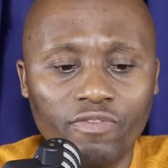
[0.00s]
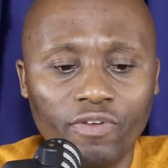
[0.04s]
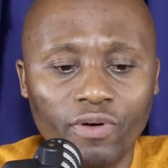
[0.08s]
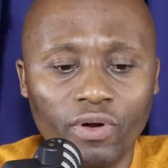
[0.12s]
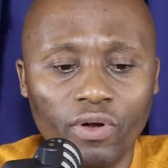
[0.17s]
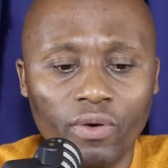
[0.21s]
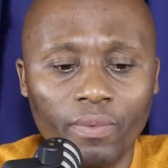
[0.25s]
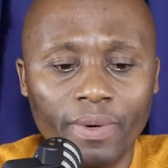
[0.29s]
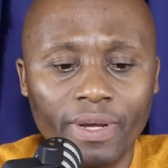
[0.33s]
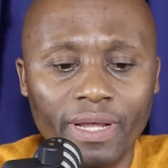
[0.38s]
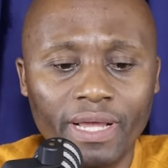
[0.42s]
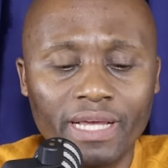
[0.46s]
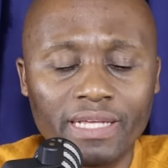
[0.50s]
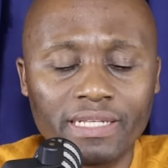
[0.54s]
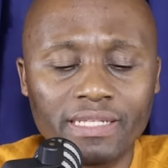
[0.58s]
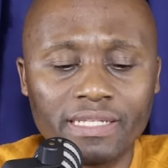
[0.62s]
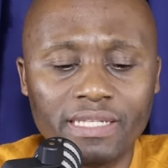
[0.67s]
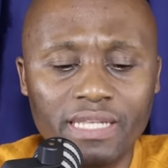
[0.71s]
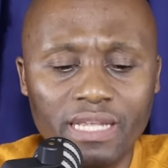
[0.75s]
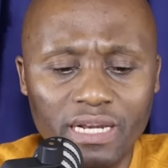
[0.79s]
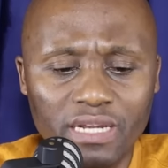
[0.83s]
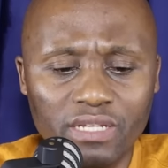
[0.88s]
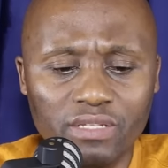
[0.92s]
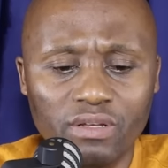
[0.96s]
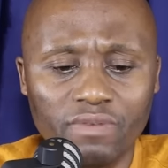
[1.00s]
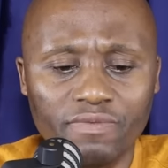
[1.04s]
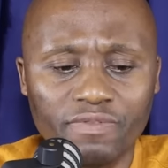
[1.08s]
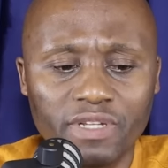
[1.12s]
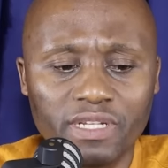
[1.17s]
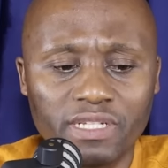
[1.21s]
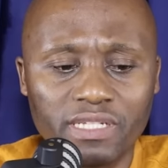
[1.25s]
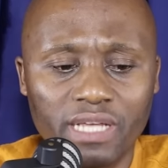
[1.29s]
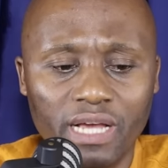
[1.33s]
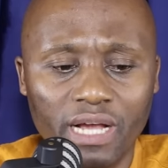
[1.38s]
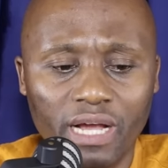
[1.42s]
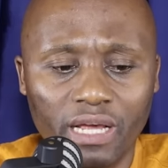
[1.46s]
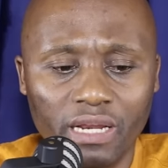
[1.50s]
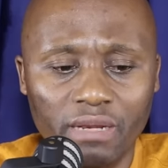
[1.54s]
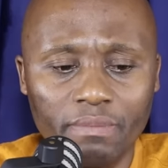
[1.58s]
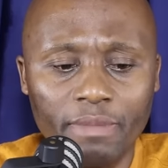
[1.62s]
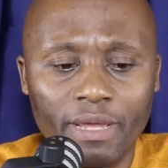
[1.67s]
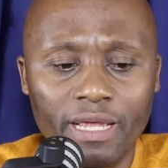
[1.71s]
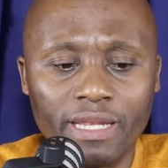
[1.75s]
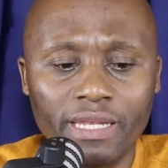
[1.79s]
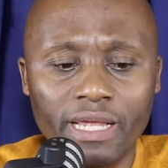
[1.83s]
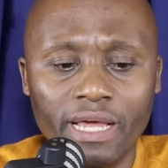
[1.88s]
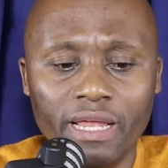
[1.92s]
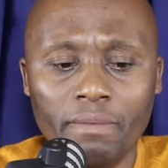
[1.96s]
following a series of
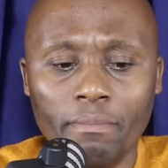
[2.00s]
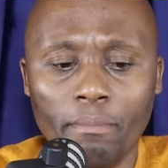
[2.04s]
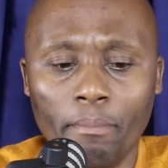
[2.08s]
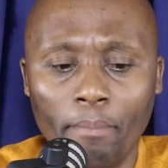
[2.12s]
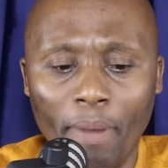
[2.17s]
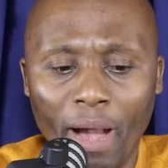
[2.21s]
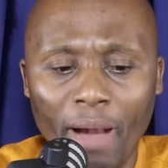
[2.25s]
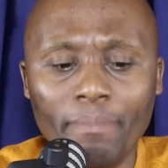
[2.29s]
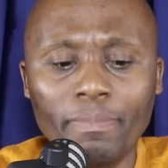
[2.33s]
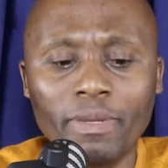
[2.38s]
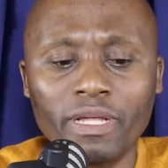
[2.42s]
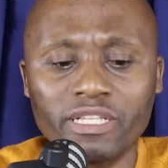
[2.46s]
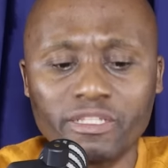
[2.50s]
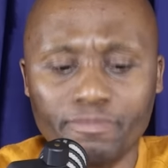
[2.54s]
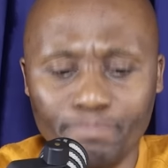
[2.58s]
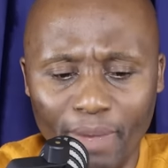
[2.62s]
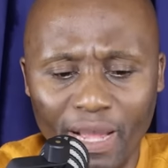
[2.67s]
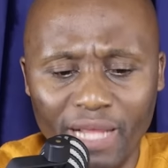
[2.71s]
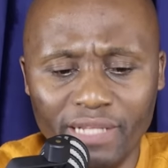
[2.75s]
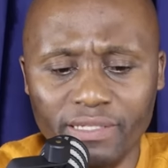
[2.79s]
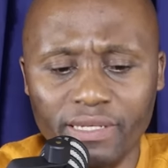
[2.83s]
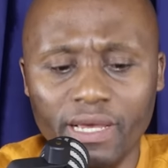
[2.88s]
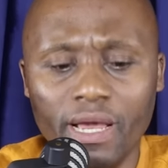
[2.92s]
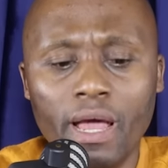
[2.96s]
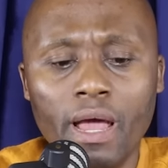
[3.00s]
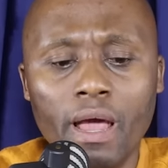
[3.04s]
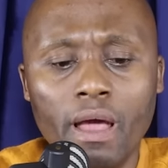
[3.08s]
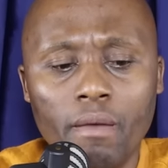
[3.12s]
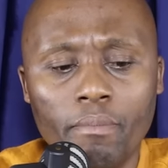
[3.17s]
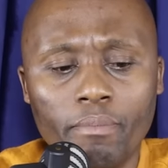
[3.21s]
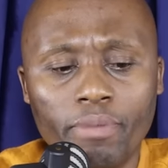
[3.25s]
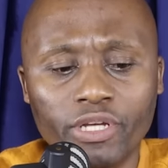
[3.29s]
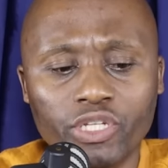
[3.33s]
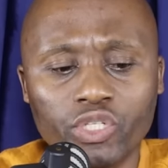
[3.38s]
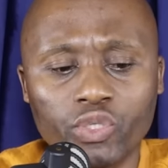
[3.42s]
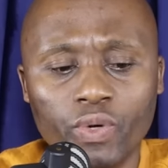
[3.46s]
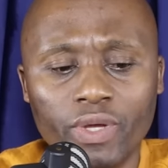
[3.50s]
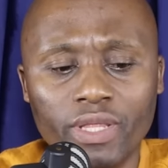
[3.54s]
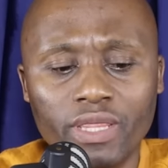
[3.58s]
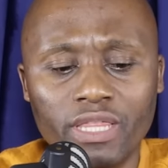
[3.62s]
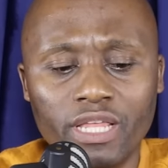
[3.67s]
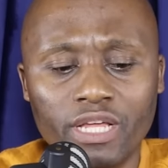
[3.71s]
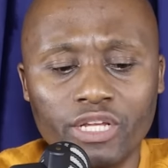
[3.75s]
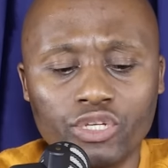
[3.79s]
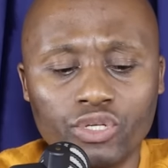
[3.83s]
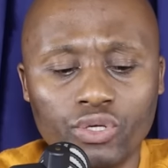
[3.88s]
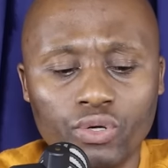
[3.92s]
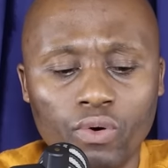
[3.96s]
disagreement and public spats between
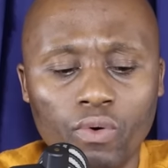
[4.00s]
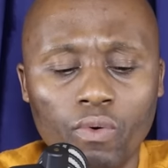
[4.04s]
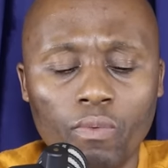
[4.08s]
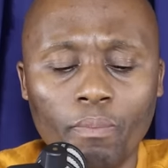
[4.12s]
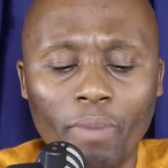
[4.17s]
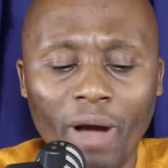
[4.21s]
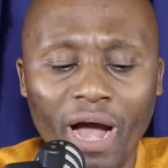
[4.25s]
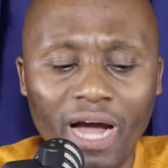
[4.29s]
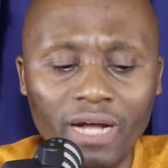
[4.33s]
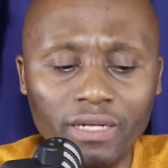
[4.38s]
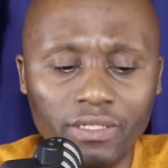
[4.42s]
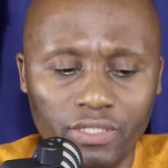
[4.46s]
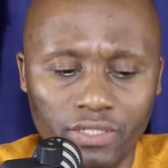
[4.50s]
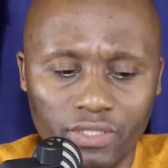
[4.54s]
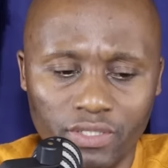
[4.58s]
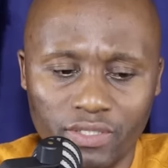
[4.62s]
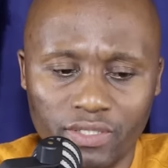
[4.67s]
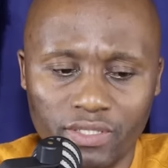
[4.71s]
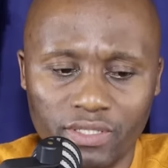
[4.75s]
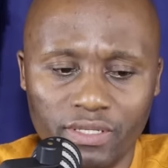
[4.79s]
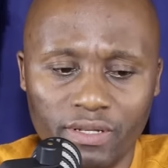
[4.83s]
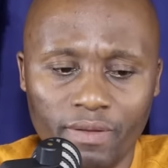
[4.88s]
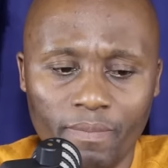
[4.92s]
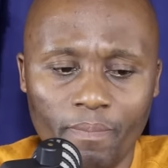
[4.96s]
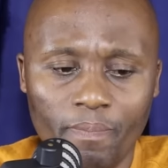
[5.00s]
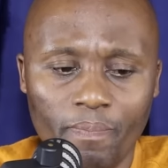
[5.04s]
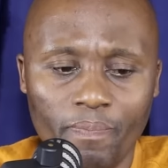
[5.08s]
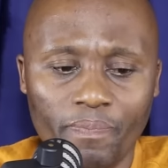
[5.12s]
the two parties.